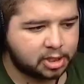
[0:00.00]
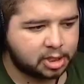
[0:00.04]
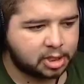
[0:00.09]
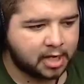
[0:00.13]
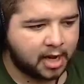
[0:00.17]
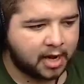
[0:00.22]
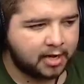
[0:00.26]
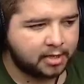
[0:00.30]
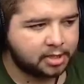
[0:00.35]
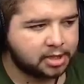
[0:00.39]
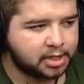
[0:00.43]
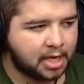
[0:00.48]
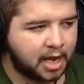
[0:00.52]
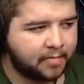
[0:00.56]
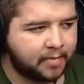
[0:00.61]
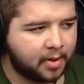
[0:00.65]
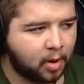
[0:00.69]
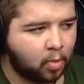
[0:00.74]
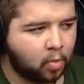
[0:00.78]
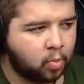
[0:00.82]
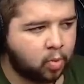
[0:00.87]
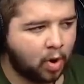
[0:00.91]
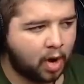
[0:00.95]
challenged there, but a
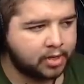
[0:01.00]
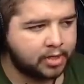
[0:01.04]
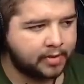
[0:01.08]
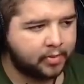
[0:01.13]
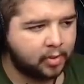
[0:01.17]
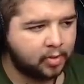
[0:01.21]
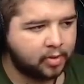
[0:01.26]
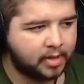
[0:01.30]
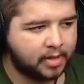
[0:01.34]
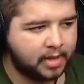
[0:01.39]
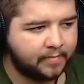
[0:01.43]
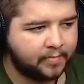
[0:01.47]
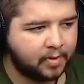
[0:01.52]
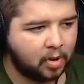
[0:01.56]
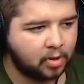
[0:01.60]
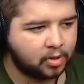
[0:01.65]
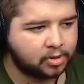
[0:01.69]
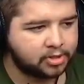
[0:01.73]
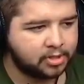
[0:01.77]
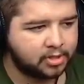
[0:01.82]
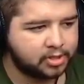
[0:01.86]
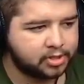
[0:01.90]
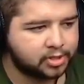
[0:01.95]
wonder ball in the
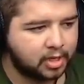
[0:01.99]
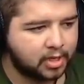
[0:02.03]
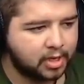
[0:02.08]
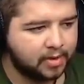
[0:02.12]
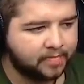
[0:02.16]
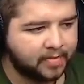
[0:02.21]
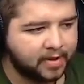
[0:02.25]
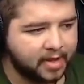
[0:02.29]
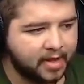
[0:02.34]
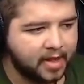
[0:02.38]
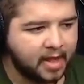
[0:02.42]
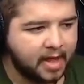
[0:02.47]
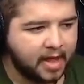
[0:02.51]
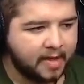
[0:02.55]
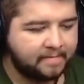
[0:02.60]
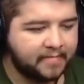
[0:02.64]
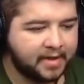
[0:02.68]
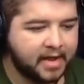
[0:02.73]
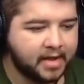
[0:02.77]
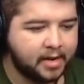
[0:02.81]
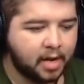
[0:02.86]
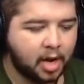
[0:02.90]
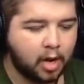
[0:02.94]
box, and it's going to be
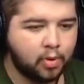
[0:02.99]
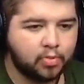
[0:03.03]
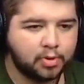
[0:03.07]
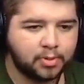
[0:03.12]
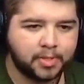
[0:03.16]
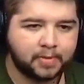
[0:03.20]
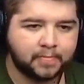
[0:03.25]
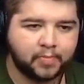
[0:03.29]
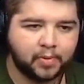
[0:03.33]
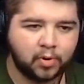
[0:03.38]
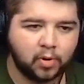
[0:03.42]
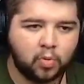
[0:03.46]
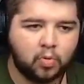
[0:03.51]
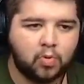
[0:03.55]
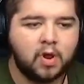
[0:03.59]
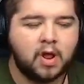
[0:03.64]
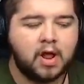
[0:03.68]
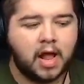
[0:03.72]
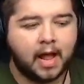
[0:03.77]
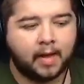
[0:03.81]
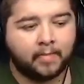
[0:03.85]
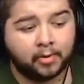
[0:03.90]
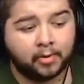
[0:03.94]
Pino with the ball. And